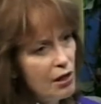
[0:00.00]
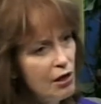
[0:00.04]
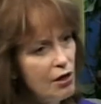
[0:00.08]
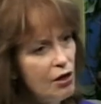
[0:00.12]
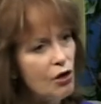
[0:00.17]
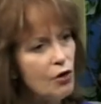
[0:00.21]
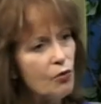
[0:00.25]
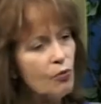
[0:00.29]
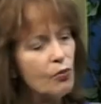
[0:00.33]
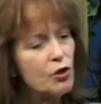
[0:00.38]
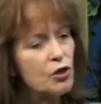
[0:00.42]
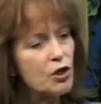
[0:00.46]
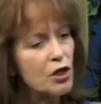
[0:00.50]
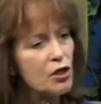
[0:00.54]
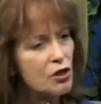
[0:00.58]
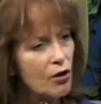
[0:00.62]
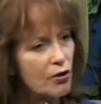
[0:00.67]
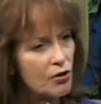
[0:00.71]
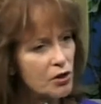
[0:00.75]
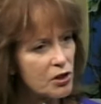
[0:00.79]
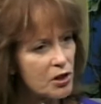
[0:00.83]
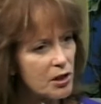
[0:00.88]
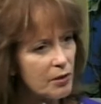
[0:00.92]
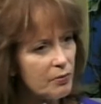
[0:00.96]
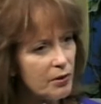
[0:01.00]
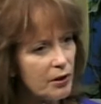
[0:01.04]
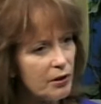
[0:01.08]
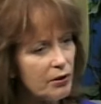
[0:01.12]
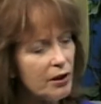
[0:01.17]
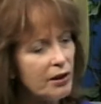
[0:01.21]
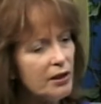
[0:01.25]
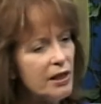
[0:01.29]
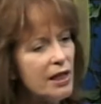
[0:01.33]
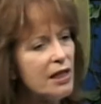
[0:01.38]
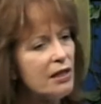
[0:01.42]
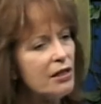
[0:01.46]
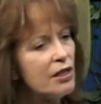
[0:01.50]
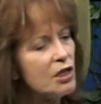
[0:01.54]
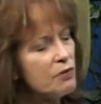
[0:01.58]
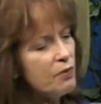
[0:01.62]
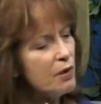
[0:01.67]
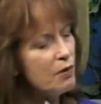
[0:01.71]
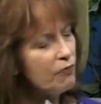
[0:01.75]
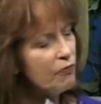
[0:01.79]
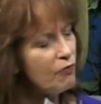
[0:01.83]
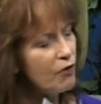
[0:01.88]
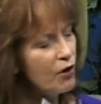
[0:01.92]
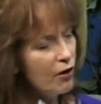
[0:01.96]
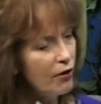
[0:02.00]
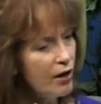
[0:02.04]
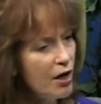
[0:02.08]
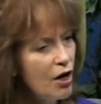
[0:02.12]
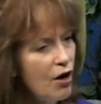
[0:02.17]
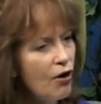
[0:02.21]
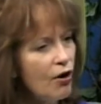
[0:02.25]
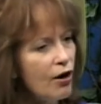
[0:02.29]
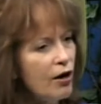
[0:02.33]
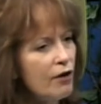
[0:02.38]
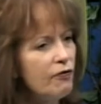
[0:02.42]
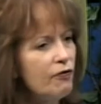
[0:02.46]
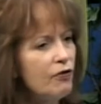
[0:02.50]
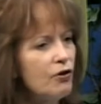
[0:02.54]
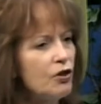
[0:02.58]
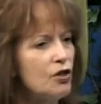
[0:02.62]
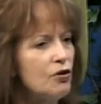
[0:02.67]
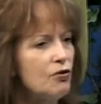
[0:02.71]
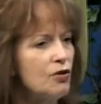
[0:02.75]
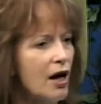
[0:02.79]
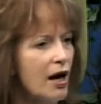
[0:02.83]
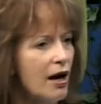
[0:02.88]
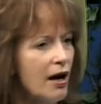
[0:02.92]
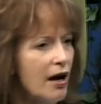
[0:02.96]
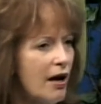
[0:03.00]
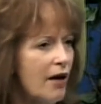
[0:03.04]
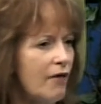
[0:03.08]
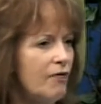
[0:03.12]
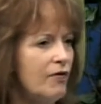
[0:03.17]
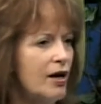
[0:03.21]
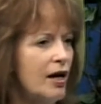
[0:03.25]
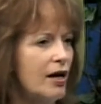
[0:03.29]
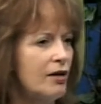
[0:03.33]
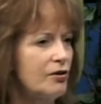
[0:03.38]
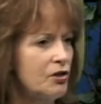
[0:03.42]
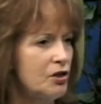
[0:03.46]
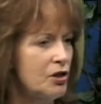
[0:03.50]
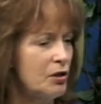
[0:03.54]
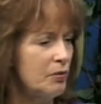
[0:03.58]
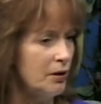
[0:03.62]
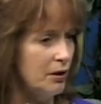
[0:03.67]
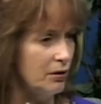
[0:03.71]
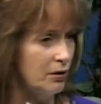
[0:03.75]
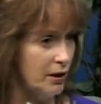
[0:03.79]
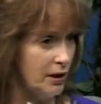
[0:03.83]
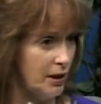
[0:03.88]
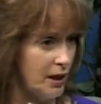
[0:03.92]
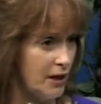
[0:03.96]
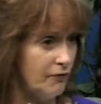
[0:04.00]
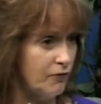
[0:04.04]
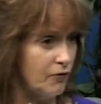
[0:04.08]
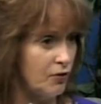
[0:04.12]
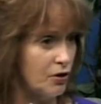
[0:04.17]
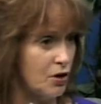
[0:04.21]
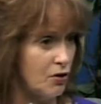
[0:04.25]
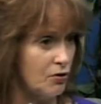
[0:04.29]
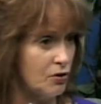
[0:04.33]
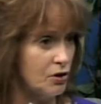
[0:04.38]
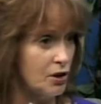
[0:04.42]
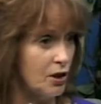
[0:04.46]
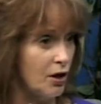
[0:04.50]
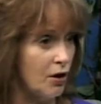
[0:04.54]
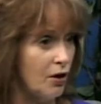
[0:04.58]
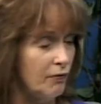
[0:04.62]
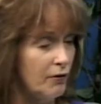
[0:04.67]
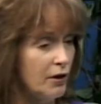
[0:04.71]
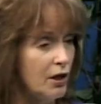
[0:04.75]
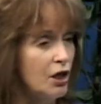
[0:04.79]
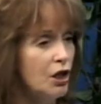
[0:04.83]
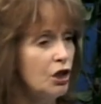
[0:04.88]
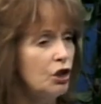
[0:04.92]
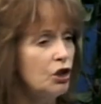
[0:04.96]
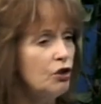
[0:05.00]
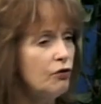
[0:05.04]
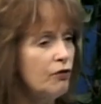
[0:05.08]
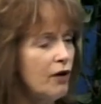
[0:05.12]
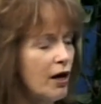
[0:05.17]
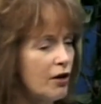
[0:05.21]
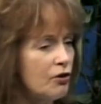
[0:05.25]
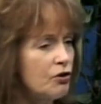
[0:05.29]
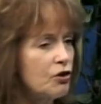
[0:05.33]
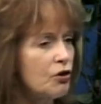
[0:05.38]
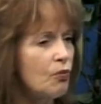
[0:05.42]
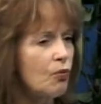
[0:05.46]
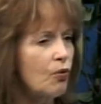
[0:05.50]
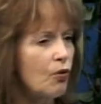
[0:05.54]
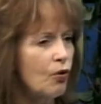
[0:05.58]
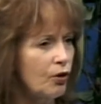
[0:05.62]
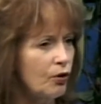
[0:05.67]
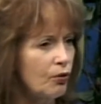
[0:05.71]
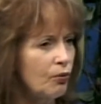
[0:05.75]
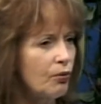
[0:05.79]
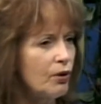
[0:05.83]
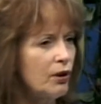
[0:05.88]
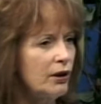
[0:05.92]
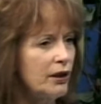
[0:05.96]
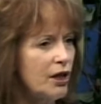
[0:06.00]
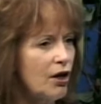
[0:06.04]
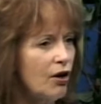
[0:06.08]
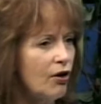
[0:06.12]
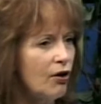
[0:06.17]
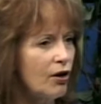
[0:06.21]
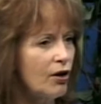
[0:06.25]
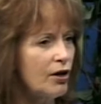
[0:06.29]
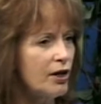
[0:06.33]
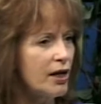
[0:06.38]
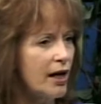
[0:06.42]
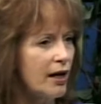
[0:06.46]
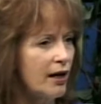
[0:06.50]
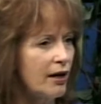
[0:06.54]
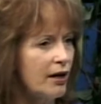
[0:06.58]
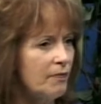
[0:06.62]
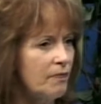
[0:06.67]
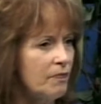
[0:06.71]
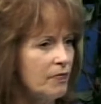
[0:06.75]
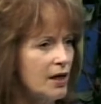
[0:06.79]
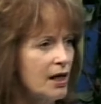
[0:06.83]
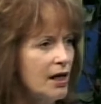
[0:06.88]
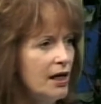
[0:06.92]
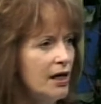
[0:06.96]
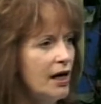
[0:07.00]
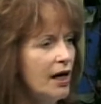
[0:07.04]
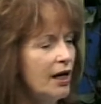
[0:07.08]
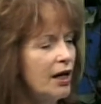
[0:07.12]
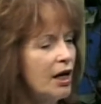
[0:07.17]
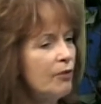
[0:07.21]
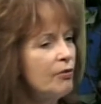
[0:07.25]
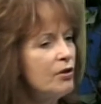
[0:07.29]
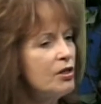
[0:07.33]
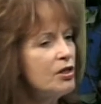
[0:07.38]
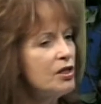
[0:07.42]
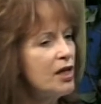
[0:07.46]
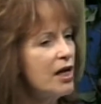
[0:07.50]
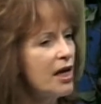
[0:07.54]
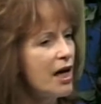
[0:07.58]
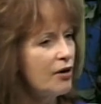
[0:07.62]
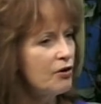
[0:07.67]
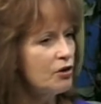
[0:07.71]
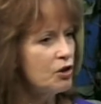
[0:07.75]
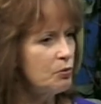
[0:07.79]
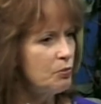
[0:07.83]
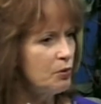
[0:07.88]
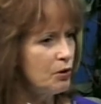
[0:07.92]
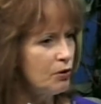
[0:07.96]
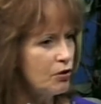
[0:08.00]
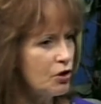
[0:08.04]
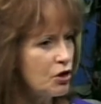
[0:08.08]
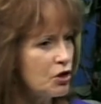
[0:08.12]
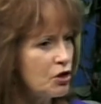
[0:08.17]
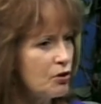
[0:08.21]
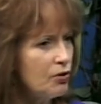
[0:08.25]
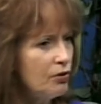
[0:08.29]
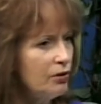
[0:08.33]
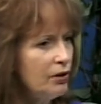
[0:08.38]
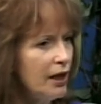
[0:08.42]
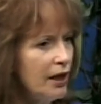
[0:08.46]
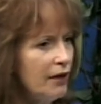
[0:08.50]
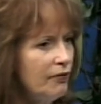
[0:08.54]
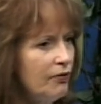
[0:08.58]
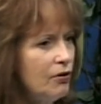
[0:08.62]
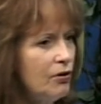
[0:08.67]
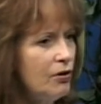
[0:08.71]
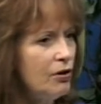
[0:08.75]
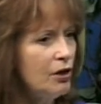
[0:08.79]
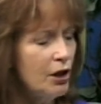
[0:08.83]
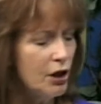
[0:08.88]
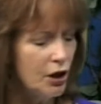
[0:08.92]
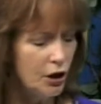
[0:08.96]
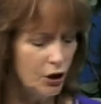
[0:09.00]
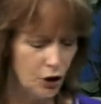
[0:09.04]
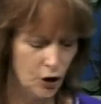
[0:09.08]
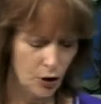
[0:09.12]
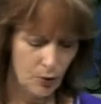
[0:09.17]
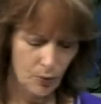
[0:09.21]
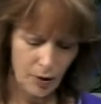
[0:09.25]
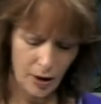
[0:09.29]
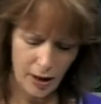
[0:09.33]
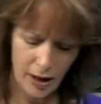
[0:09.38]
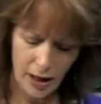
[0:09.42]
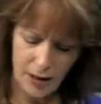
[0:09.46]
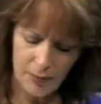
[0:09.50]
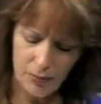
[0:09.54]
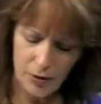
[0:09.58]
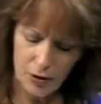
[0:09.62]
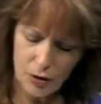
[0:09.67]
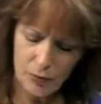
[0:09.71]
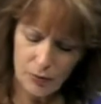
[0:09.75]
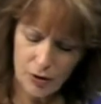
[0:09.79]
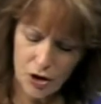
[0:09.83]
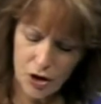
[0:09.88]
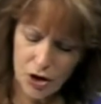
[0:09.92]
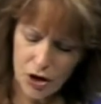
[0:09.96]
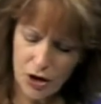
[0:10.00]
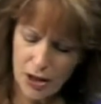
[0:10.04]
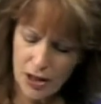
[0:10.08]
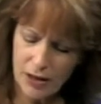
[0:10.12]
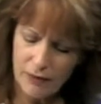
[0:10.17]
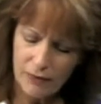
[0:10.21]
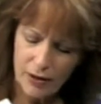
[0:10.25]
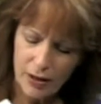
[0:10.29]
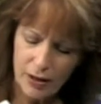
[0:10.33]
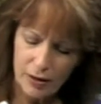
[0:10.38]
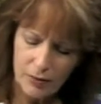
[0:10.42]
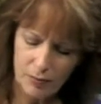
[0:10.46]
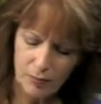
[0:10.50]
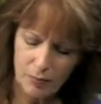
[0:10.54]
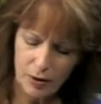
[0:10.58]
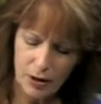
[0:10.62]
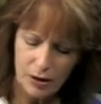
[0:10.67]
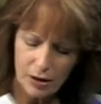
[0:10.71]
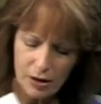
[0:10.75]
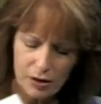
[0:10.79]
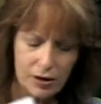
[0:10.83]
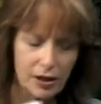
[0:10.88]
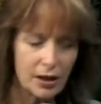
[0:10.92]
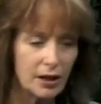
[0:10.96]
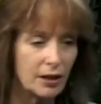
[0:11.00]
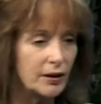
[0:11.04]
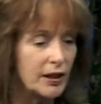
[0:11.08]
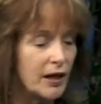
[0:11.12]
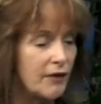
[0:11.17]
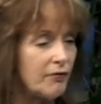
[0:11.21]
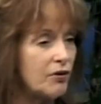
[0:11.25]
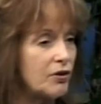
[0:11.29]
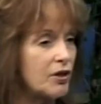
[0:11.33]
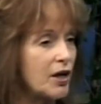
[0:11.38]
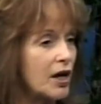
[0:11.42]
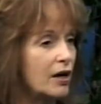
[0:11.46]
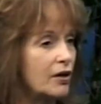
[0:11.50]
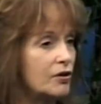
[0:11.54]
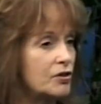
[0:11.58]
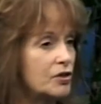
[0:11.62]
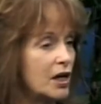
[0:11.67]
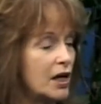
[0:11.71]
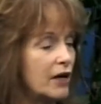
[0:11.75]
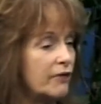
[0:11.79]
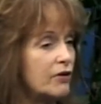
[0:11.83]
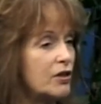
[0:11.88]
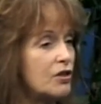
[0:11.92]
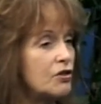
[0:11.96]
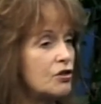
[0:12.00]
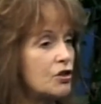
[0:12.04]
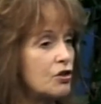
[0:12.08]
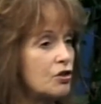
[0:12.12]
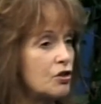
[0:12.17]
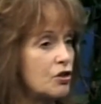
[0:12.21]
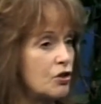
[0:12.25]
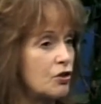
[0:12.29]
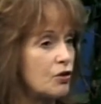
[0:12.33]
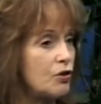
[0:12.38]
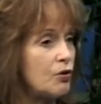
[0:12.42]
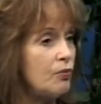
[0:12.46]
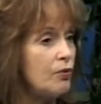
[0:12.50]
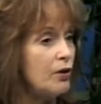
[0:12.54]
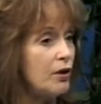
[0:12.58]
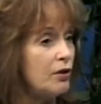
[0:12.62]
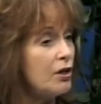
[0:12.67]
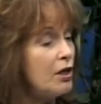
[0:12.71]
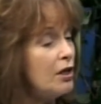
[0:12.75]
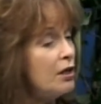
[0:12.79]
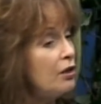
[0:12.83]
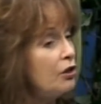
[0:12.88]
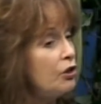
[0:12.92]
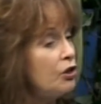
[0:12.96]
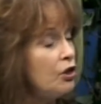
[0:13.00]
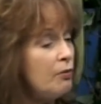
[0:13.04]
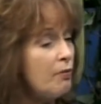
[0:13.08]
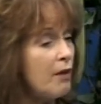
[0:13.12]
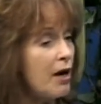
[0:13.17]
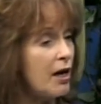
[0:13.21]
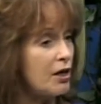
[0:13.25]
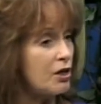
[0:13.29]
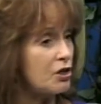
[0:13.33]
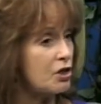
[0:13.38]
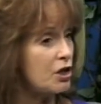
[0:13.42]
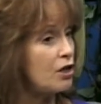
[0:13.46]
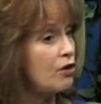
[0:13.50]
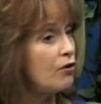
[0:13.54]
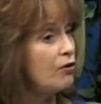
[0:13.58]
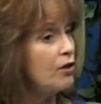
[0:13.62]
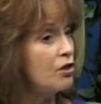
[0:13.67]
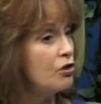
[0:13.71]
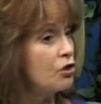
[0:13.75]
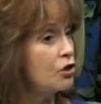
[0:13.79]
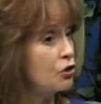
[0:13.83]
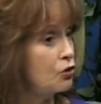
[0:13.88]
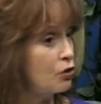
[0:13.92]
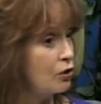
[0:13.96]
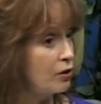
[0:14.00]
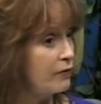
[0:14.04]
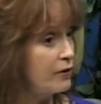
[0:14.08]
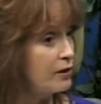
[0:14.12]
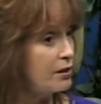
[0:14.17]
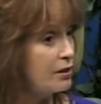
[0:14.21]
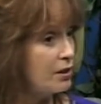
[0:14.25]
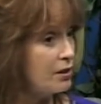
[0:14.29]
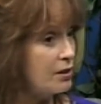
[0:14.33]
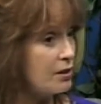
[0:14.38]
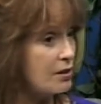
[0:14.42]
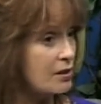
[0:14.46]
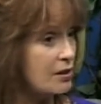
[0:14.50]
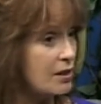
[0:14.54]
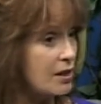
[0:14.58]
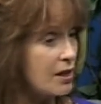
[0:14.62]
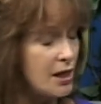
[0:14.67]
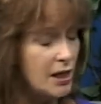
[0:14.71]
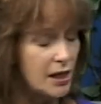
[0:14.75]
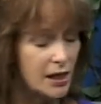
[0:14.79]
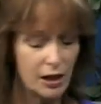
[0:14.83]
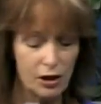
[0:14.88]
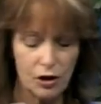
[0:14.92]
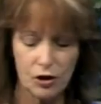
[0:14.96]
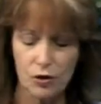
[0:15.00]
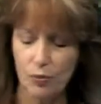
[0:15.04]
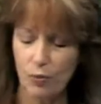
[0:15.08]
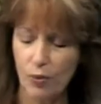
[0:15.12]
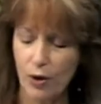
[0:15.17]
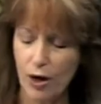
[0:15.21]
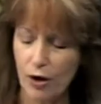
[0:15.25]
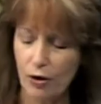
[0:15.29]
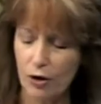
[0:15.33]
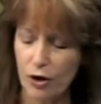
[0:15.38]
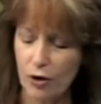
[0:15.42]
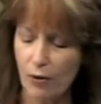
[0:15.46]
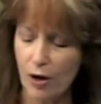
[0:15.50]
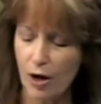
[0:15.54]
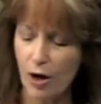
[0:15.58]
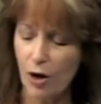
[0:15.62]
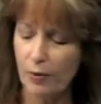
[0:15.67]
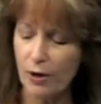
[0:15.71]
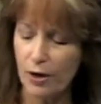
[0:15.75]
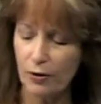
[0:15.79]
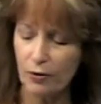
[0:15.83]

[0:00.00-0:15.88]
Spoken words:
which is our stability, and it's been very hard for you to have that stability for yourself. You've had to work really hard at it. And I would say at a spiritual level, you were able to achieve it because the 11th house having to do with humanitarian services is where you help other